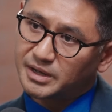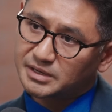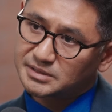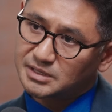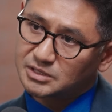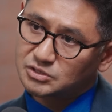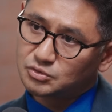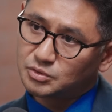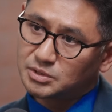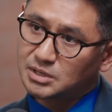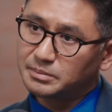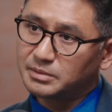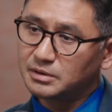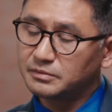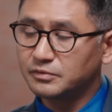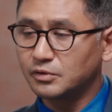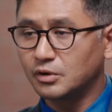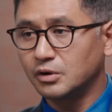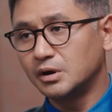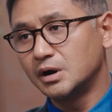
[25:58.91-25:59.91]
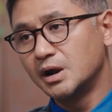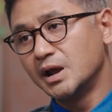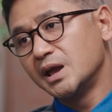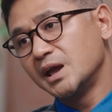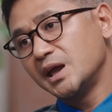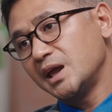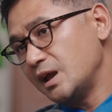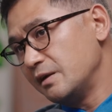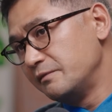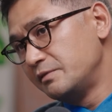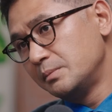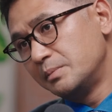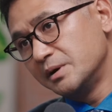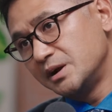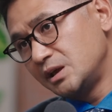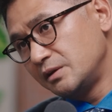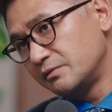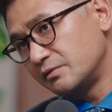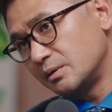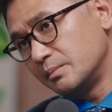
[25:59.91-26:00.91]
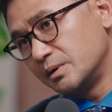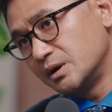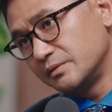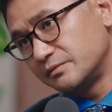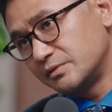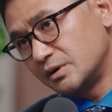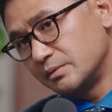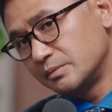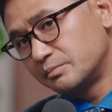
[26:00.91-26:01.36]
that's suitable for everybody, from a